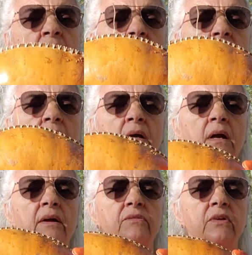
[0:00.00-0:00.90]

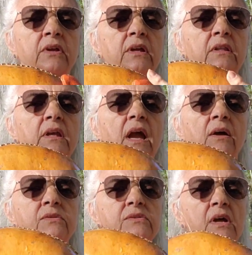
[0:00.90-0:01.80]
I've cleaned the
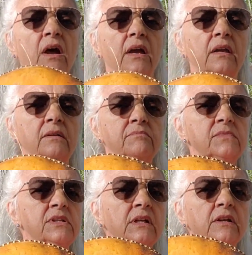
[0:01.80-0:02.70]
outside,
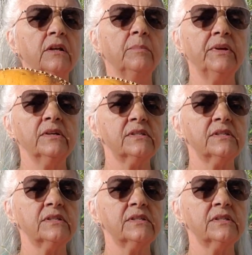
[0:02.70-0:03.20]
did a little bit of